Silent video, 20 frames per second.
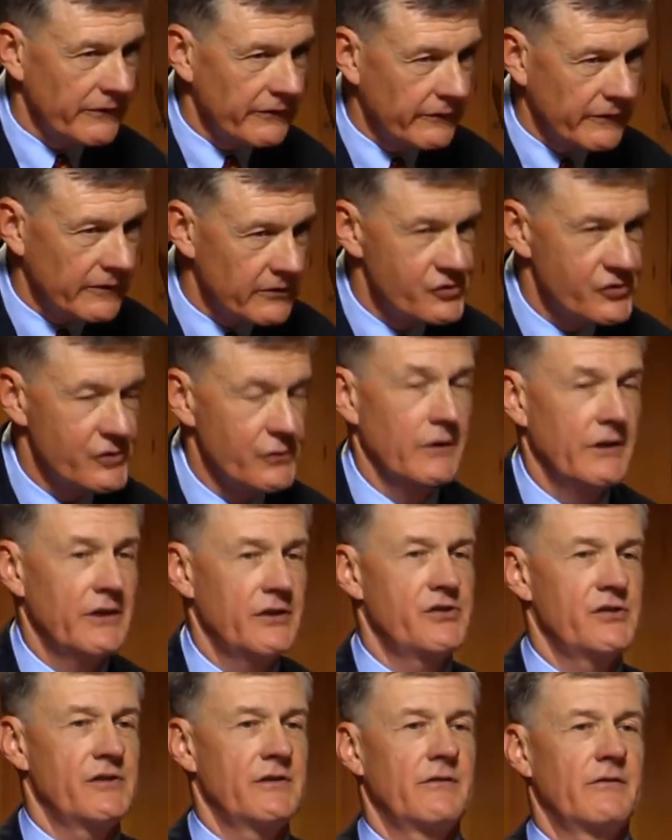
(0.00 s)

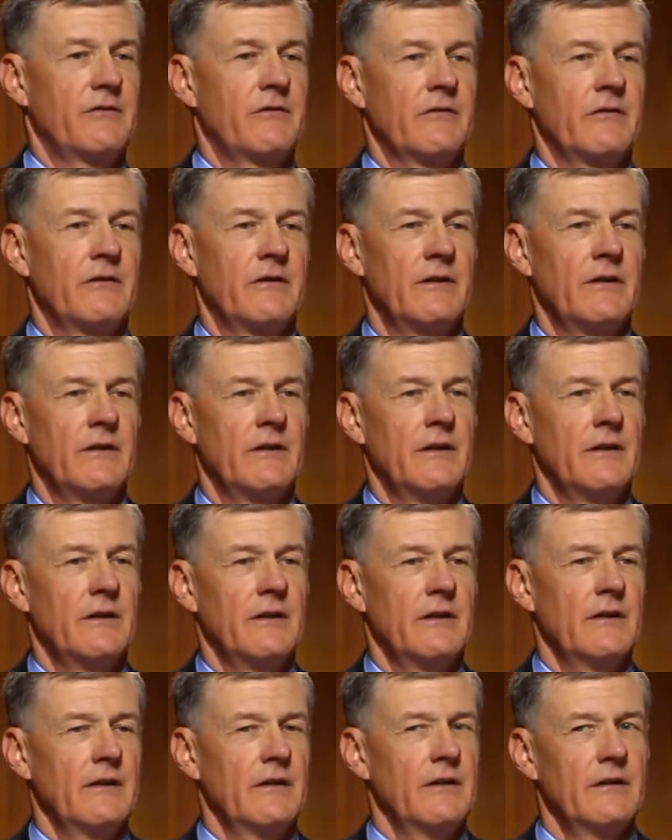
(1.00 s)
situations.
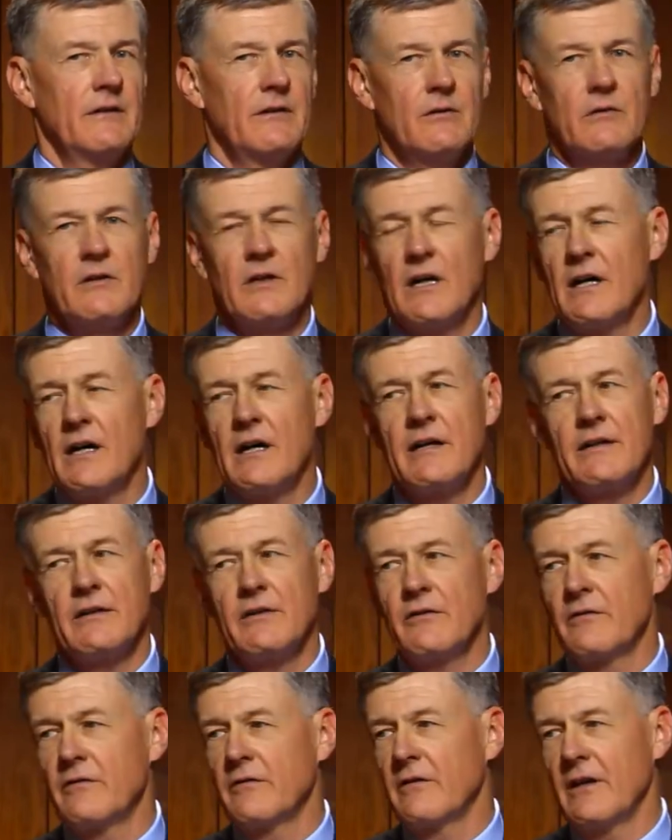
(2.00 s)
No, God
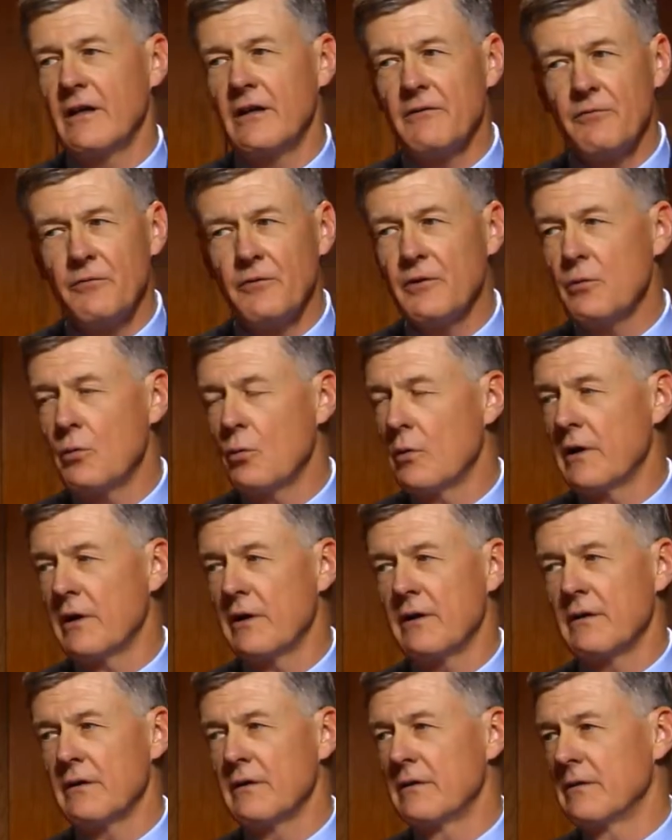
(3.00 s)
is
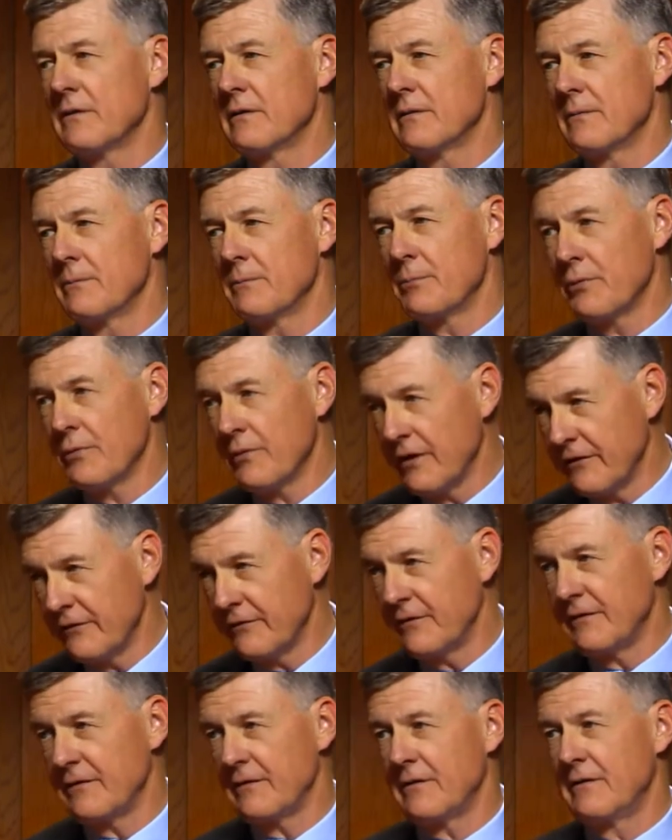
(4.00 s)
everywhere
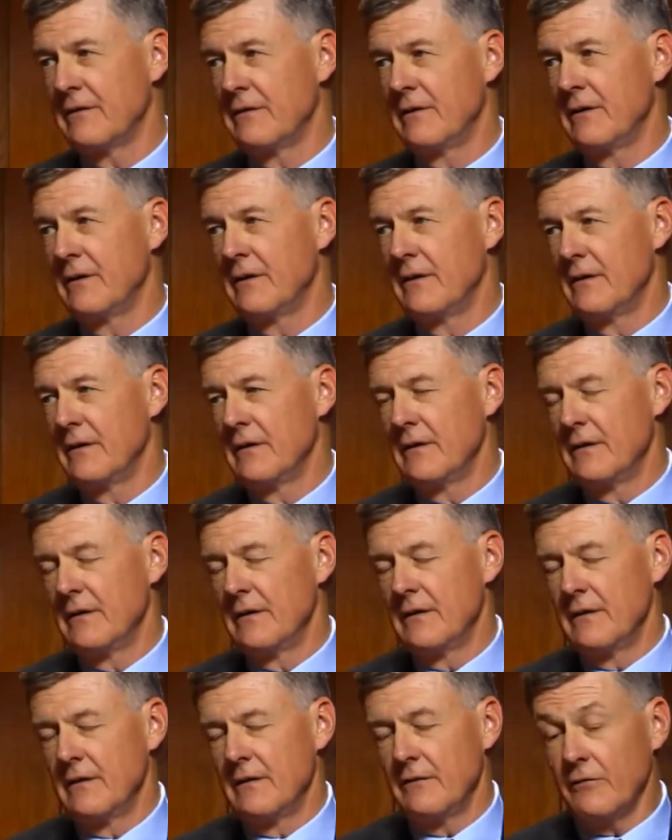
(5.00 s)
present.
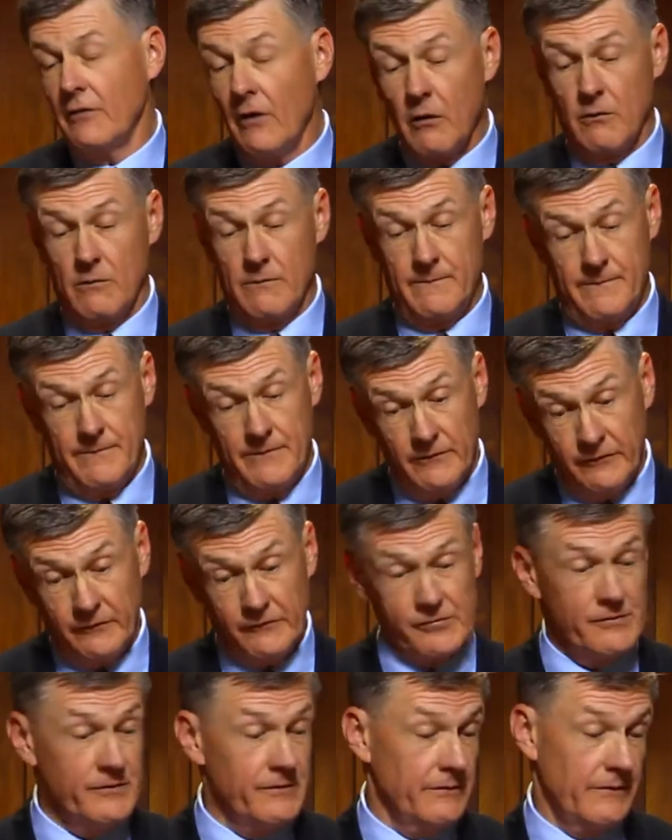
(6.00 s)
So, this
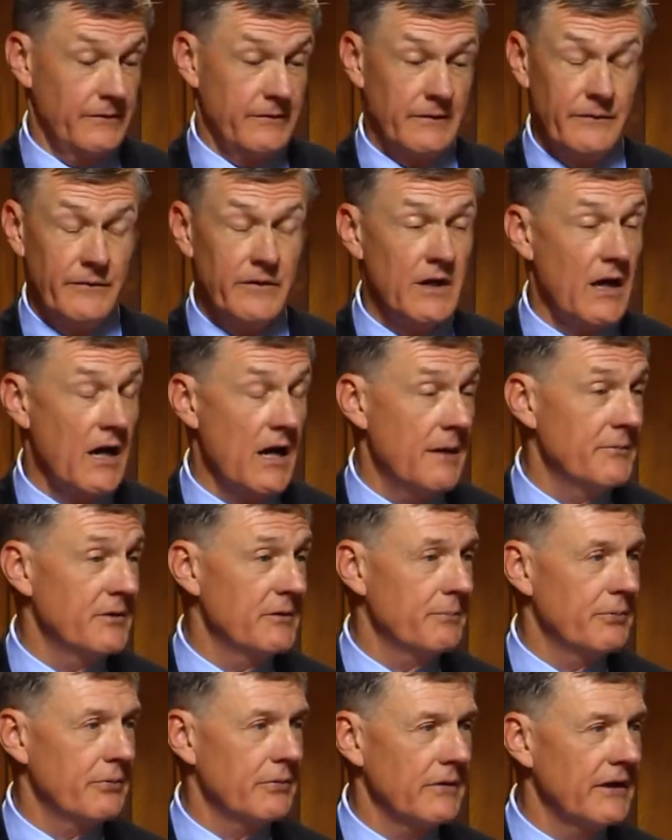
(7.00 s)
truth of the
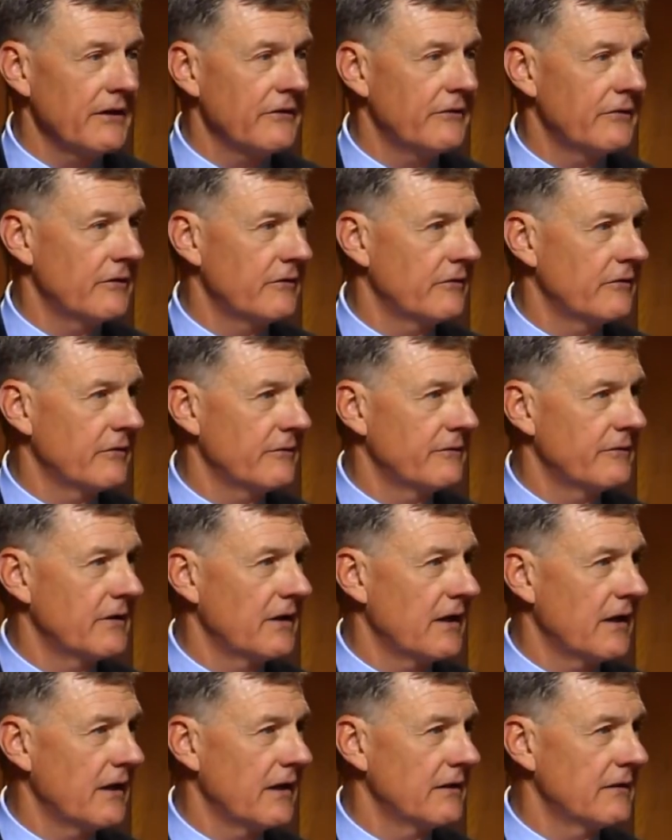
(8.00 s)
omnipresence of
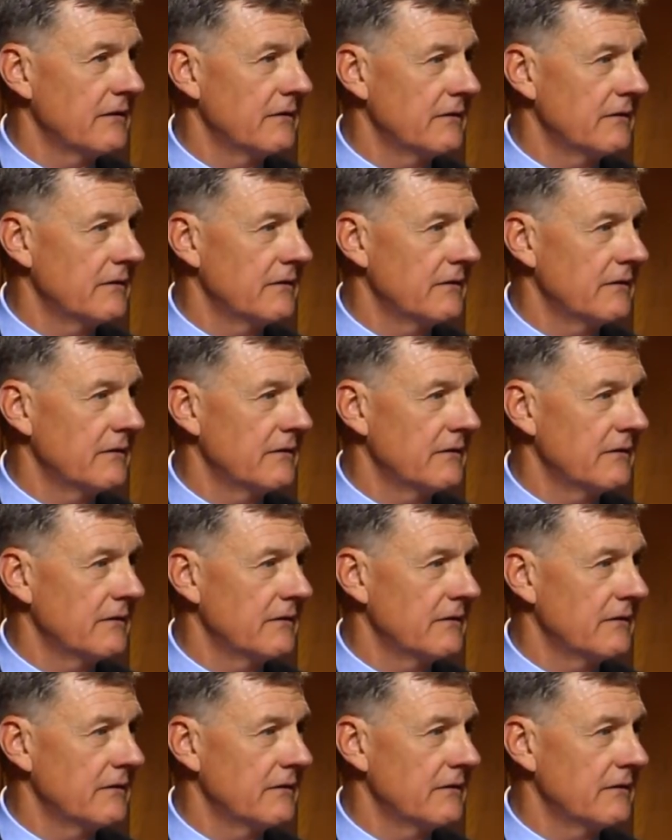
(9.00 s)
God,